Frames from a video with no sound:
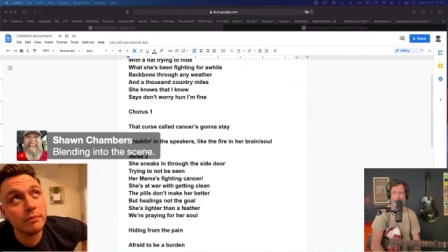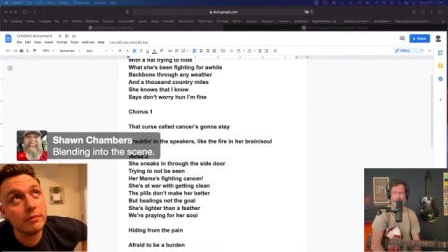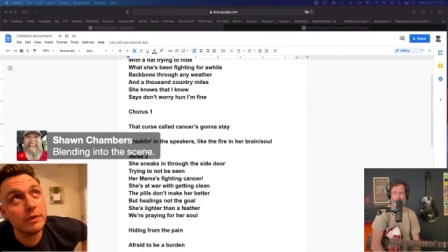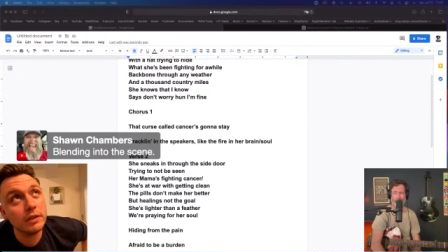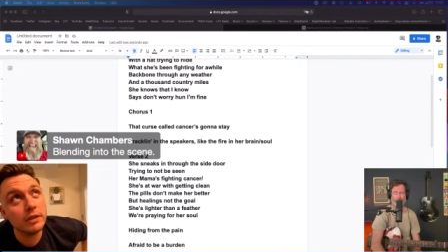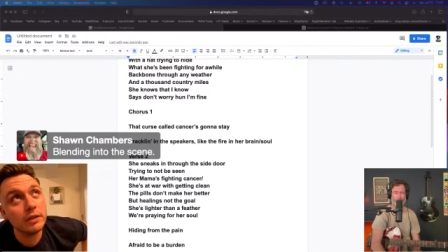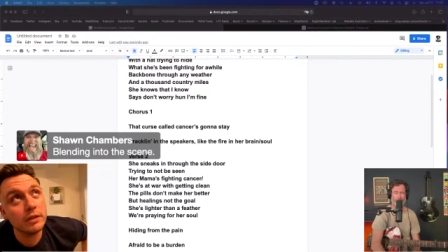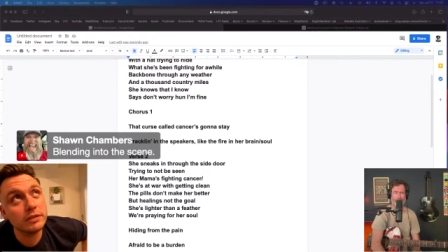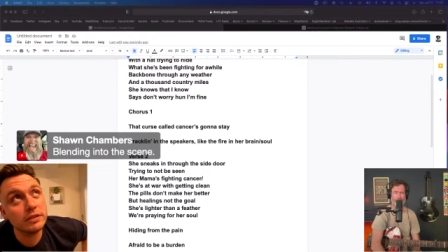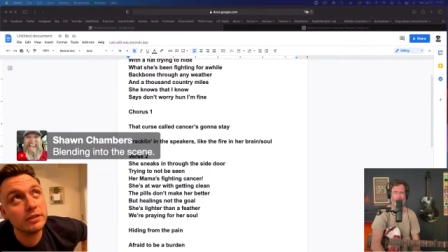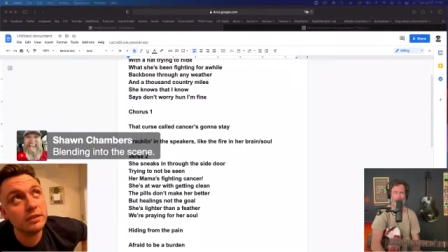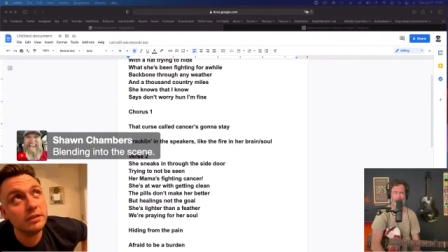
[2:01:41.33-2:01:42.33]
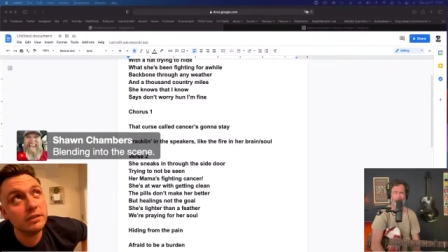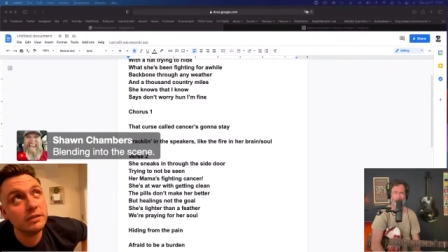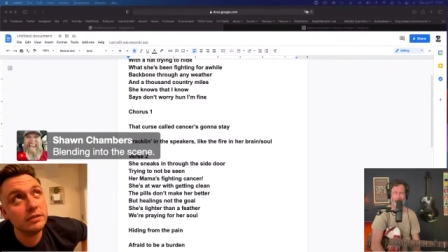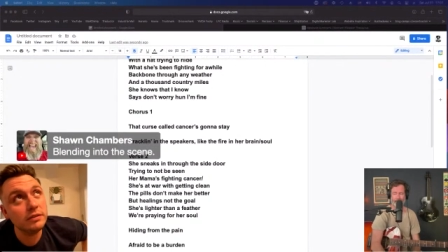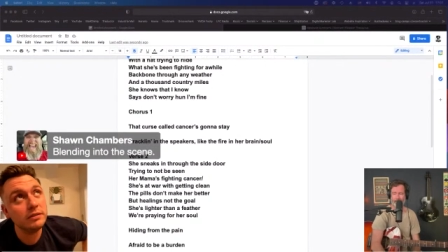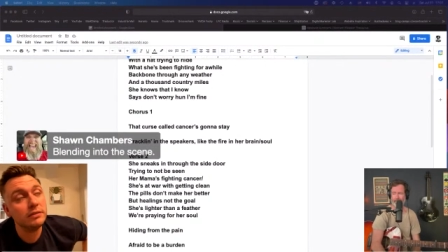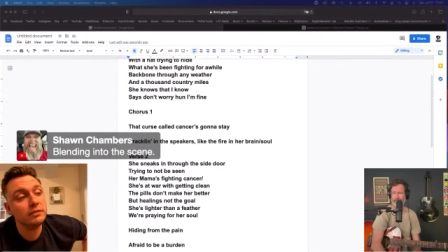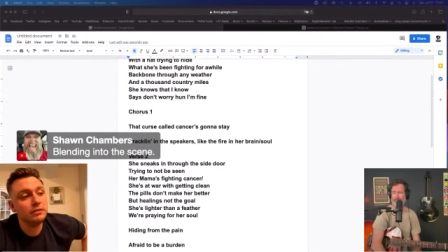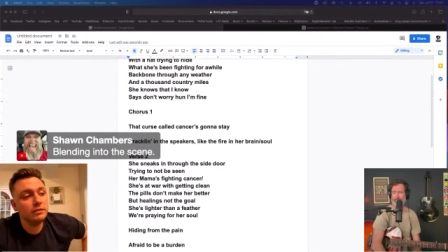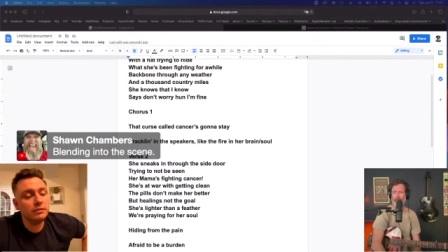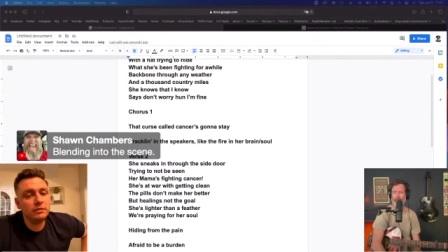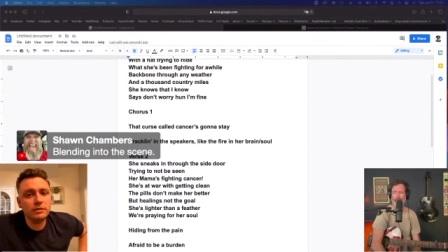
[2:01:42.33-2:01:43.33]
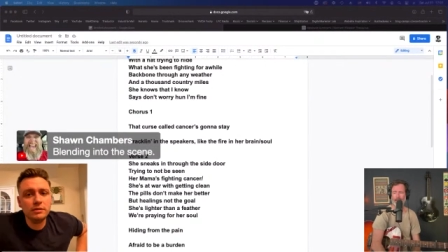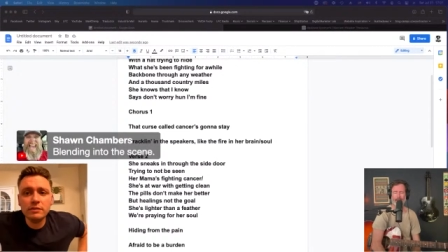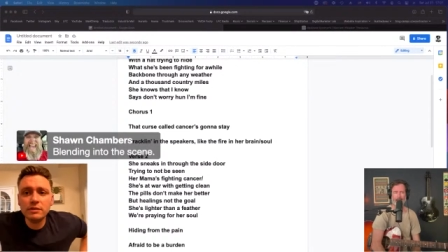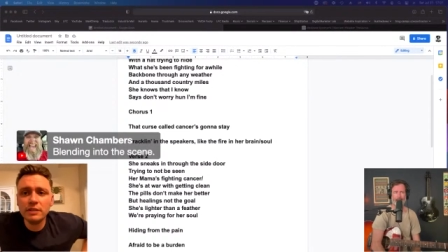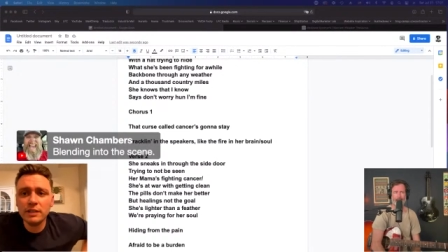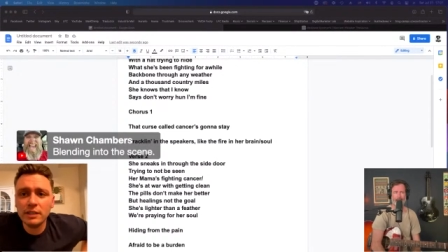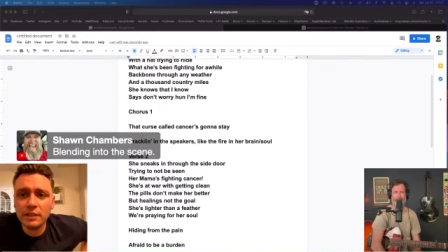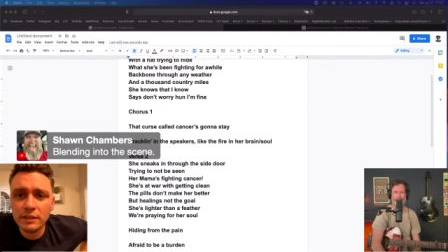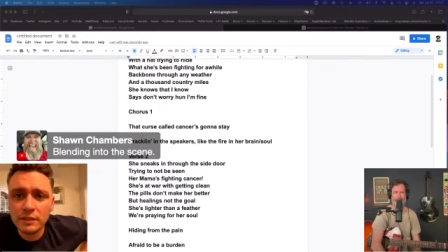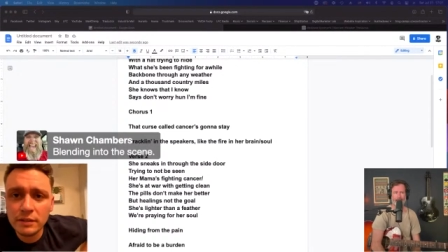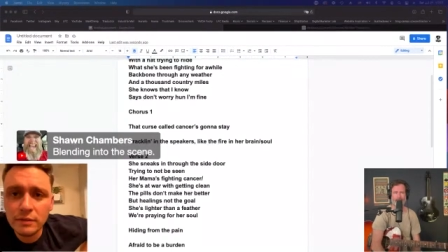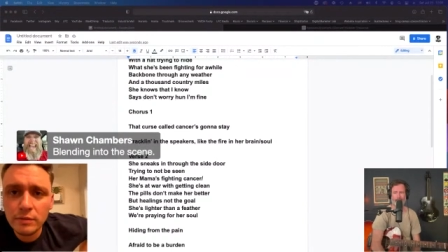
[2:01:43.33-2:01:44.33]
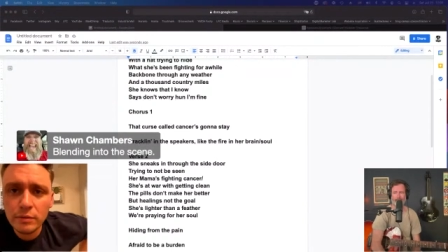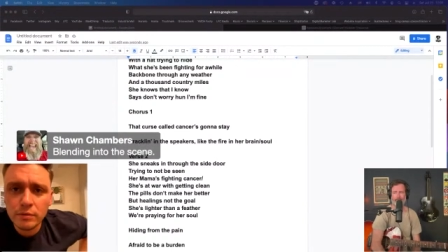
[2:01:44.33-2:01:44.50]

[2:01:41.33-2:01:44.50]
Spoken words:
Sneak to the side door.